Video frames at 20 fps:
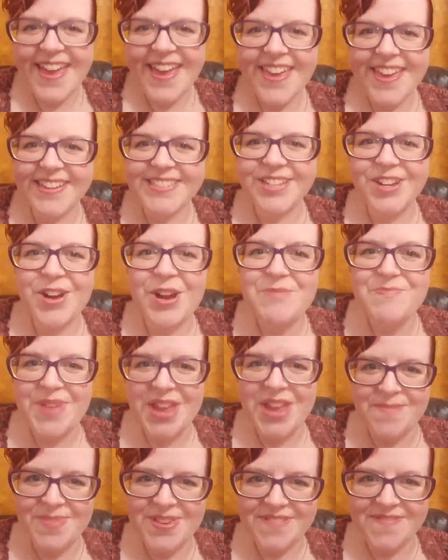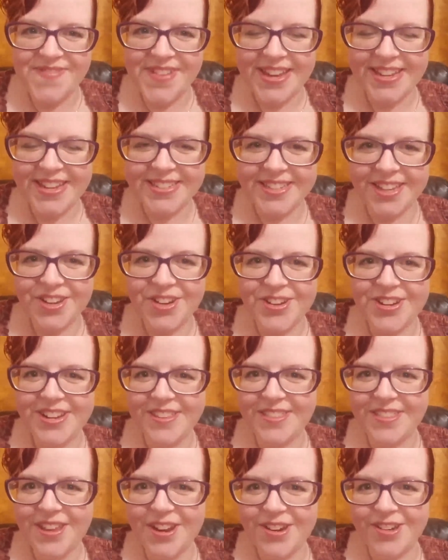Is there a baby face
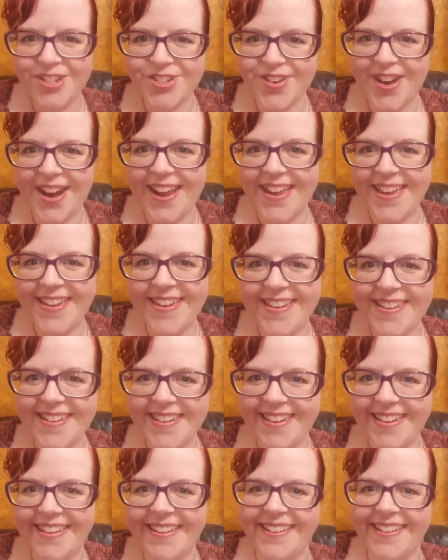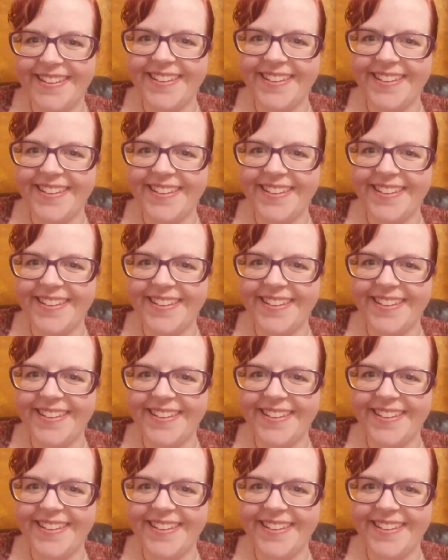underneath there, Dragon?